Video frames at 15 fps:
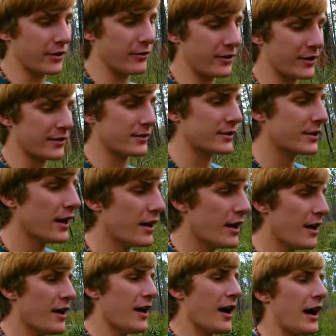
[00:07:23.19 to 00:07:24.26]
Because
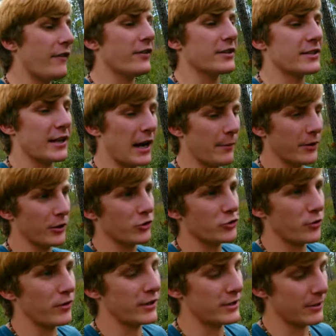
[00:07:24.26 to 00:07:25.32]
obviously I'm going to enjoy